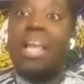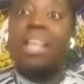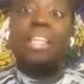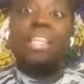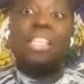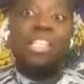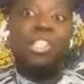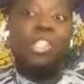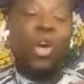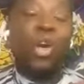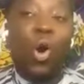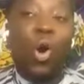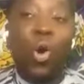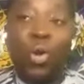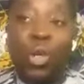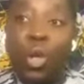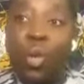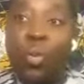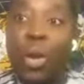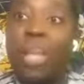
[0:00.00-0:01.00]
This is your
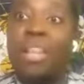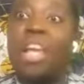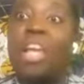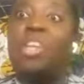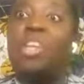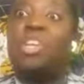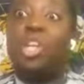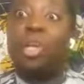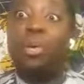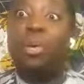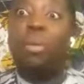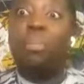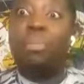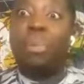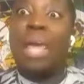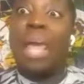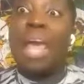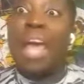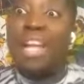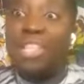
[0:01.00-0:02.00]
only way that you will
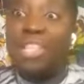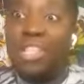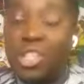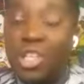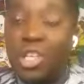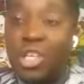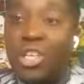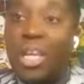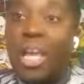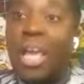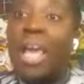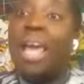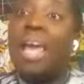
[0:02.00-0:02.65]
be entered